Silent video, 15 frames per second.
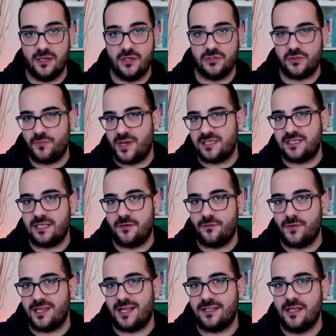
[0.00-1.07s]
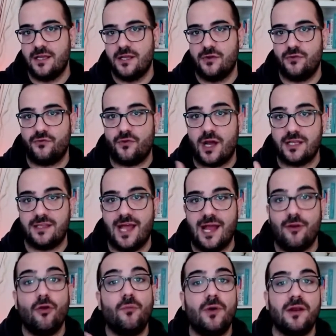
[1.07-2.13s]
So basically, we can write the
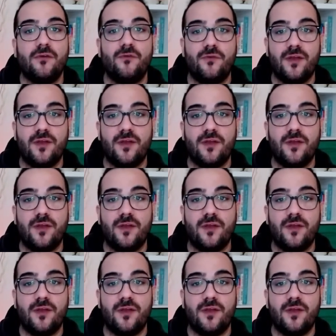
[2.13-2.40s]
anomaly